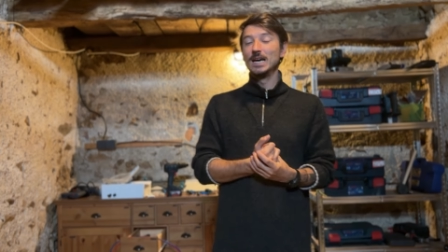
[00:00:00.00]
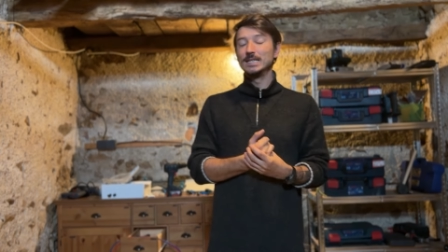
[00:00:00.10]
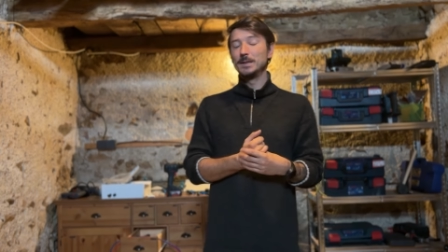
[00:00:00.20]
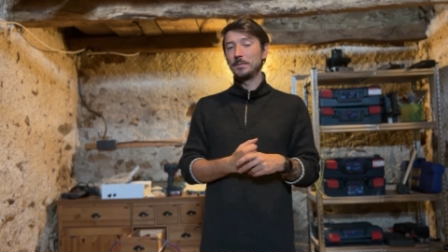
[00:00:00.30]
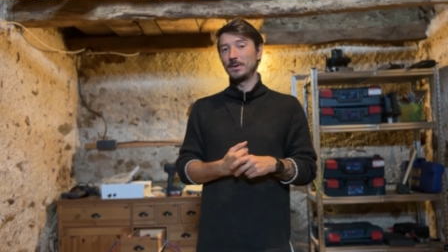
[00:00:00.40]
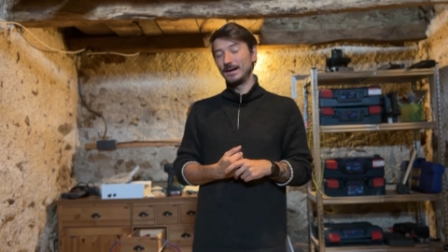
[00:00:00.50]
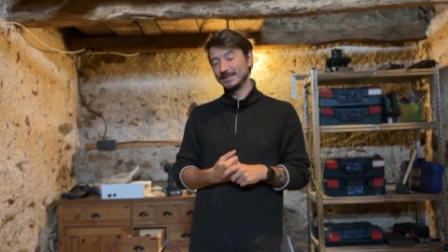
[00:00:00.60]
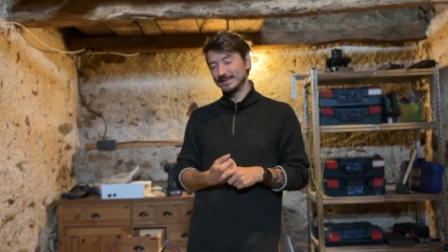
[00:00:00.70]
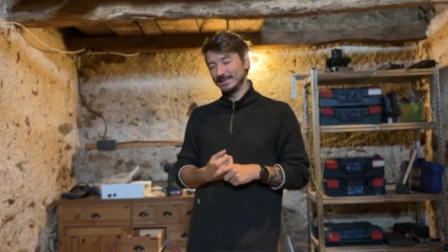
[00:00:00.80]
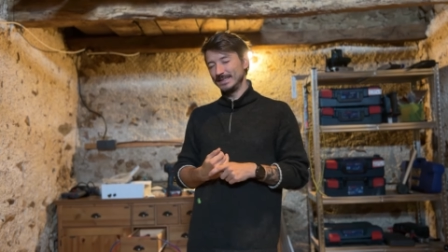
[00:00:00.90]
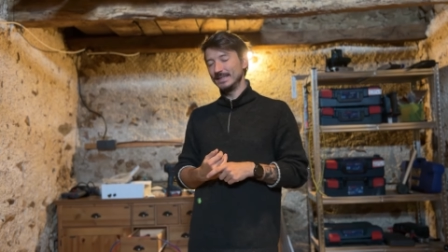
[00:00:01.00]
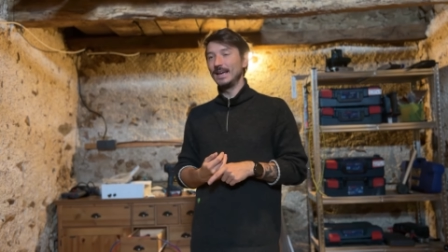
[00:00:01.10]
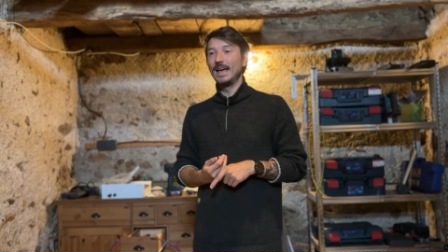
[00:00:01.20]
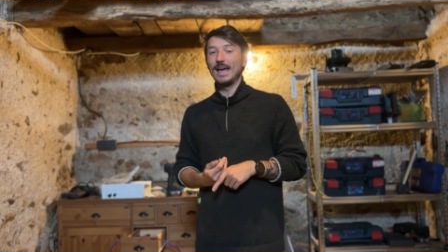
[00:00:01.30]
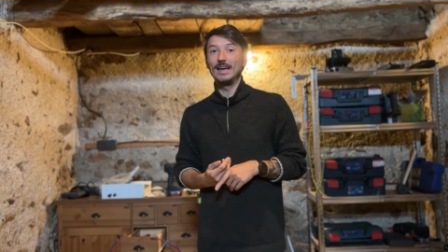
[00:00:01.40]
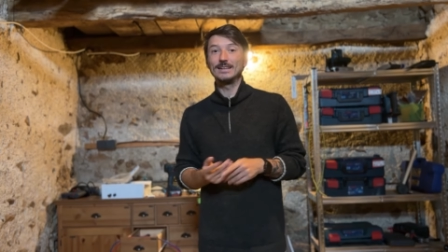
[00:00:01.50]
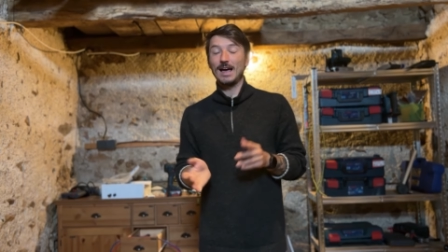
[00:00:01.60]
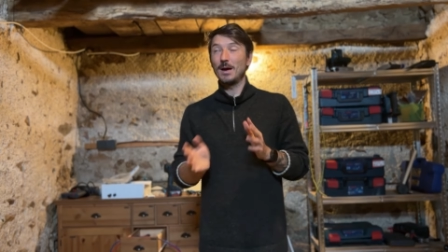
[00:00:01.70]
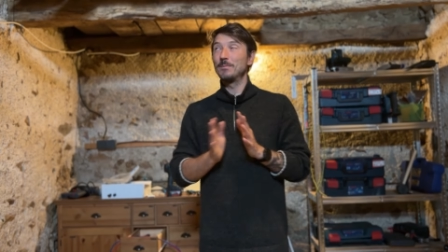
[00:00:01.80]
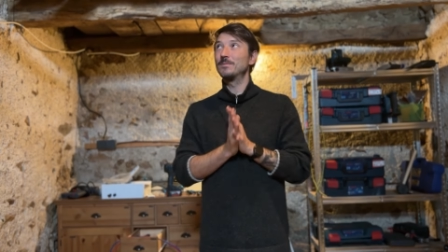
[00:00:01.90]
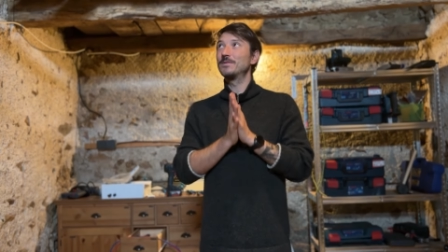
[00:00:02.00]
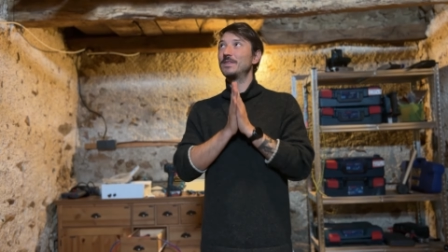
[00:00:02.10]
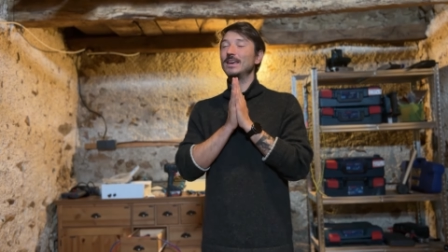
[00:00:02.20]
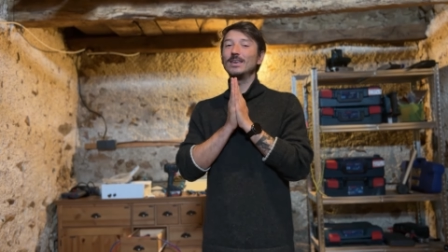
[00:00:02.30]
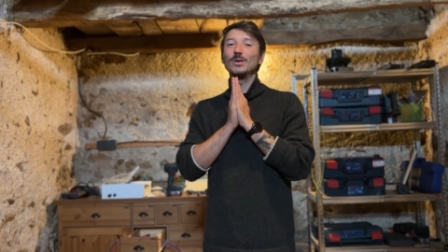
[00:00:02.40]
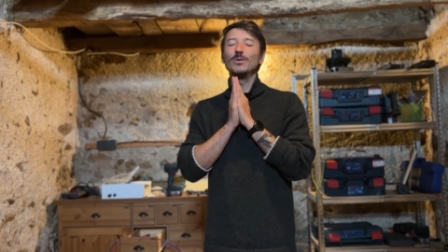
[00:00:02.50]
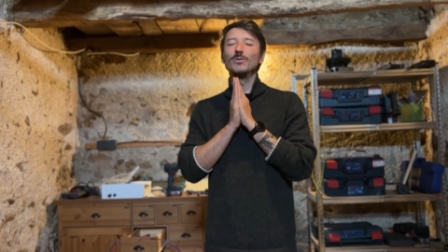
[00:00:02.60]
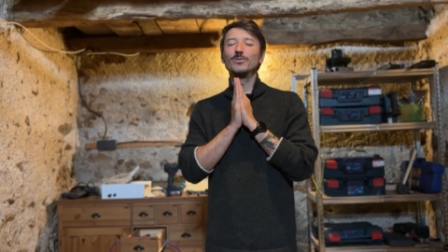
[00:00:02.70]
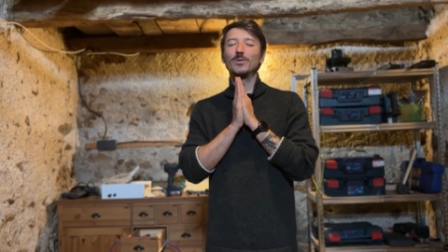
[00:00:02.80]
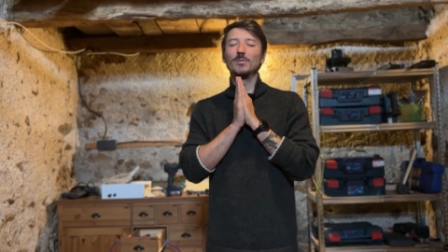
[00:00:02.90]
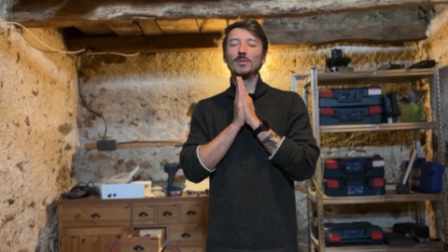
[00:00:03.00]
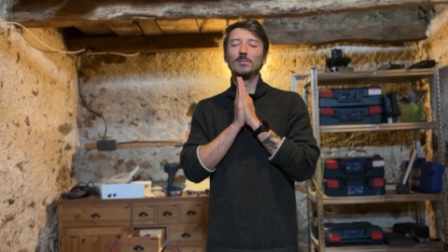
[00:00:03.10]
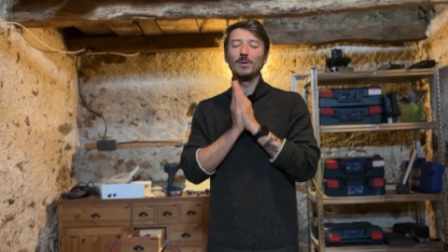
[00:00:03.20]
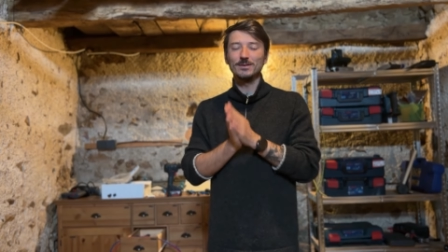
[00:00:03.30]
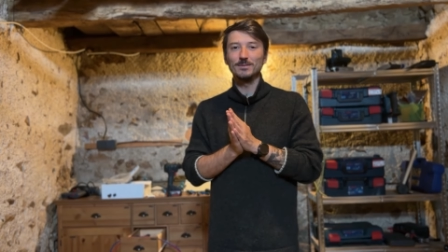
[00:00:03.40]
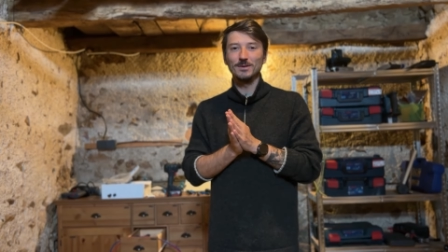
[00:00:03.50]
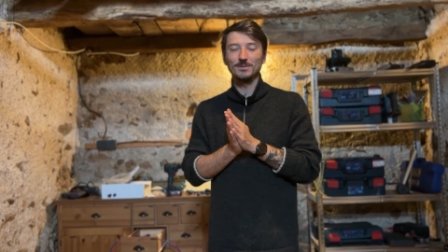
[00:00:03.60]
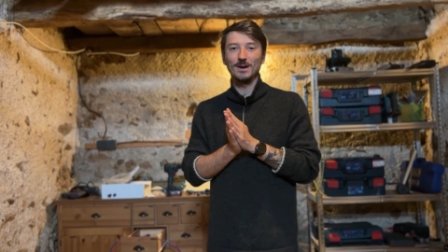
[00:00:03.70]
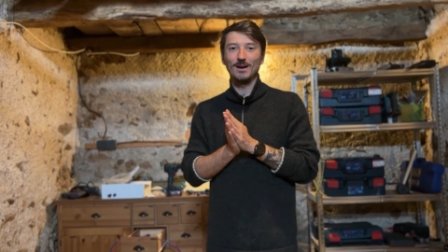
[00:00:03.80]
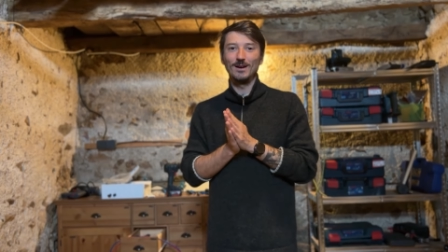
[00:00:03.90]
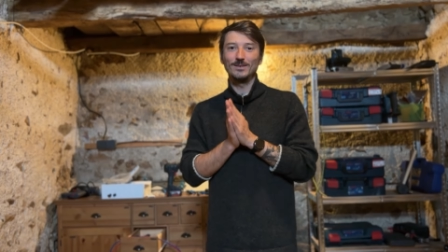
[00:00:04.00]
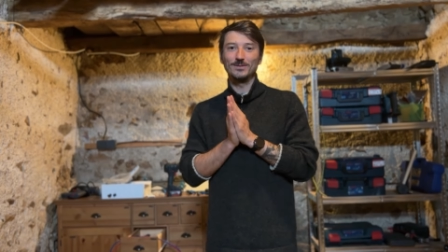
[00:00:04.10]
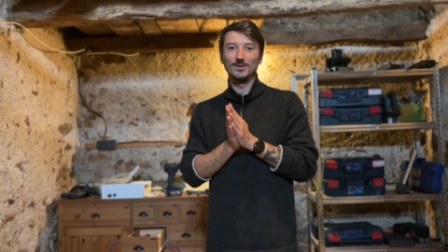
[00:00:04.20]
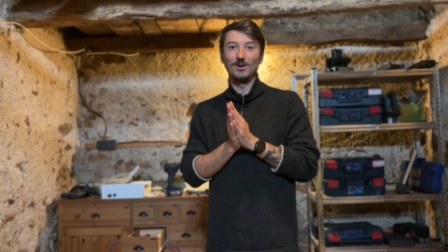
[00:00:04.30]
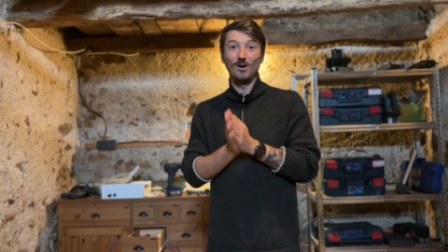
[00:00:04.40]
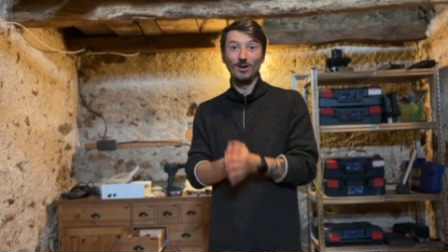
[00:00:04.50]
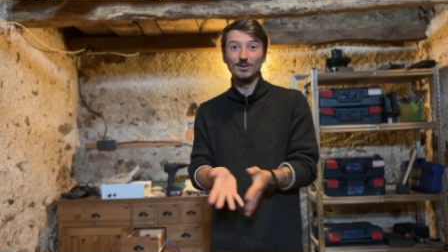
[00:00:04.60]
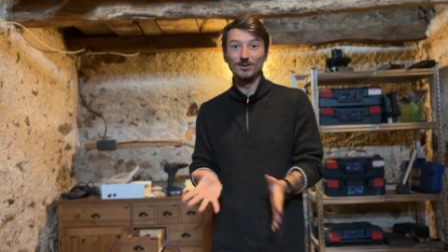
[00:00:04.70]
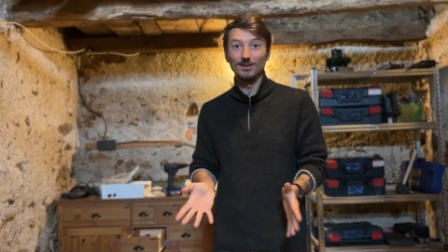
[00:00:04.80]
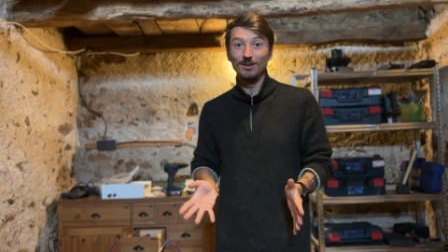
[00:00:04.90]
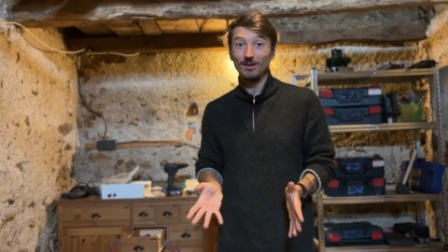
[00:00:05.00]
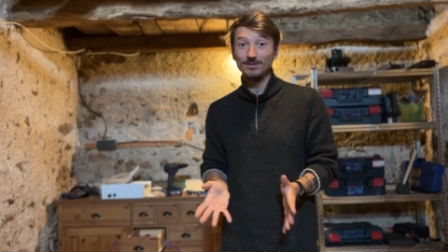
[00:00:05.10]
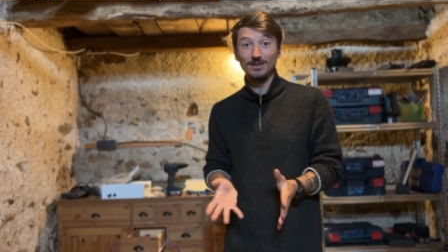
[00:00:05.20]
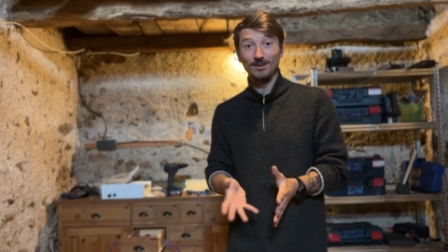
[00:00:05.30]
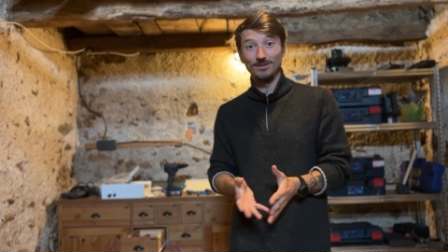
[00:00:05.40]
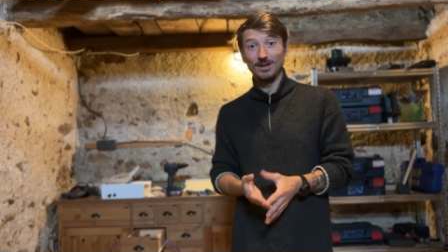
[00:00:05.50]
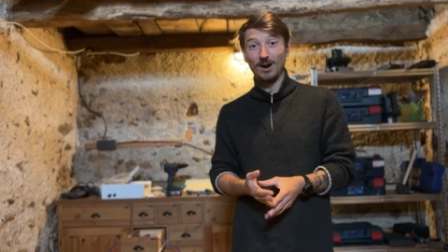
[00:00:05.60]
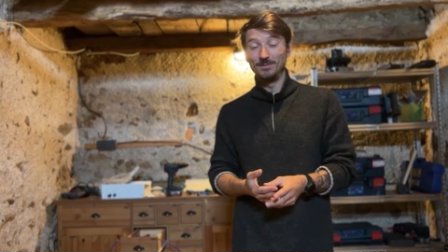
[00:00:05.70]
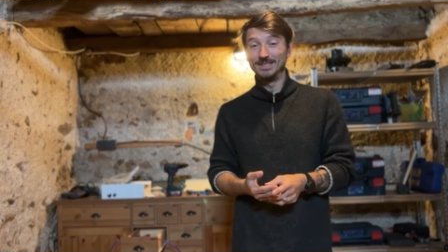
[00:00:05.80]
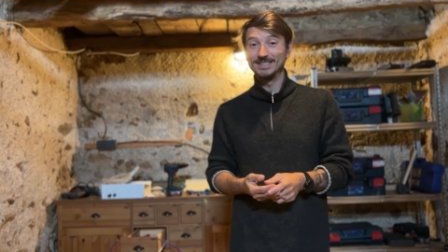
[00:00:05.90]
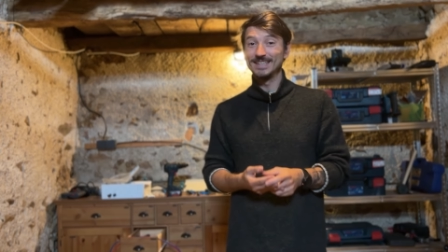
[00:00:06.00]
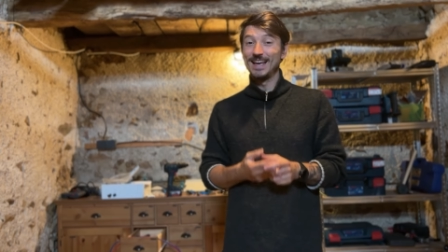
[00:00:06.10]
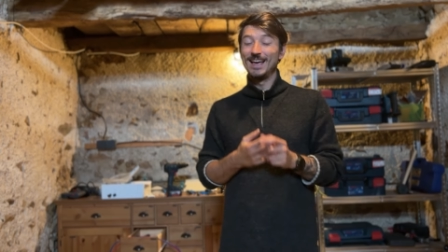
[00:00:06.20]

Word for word: depressing and I'm thanking you from the bottom of my heart for all your lovely, lovely comments.